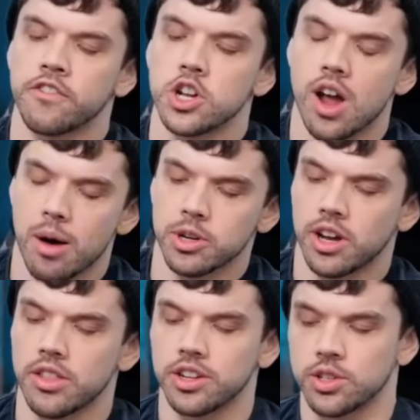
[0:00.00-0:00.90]

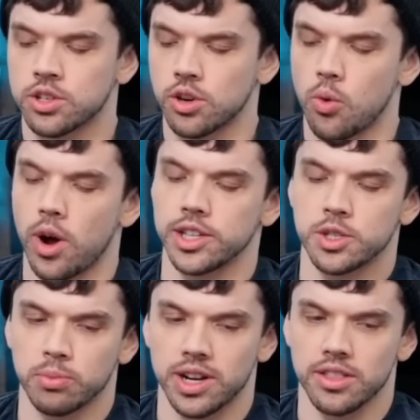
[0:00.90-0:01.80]
phenomenon that is so
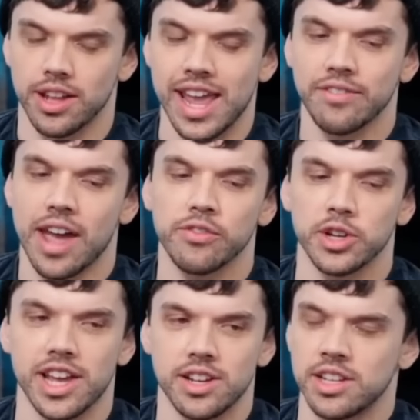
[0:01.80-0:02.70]
widespread that
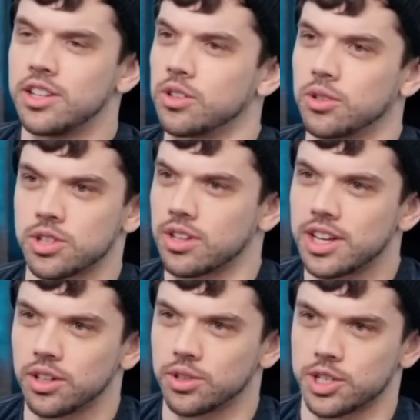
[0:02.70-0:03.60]
every 18-year-old
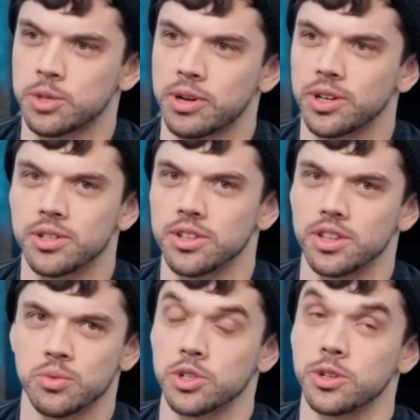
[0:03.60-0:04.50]
Zillennial is experiencing
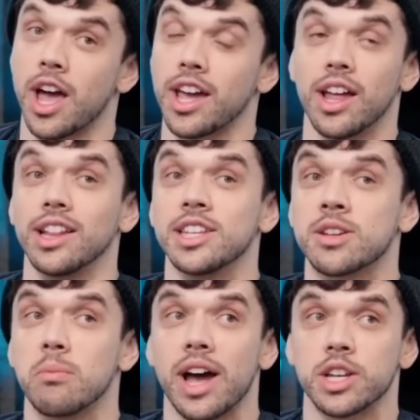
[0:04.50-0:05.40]
this, which, at
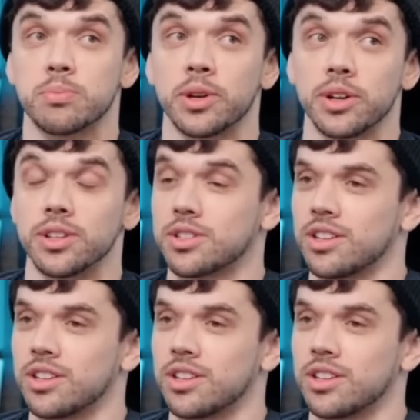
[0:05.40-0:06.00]
least in my experience,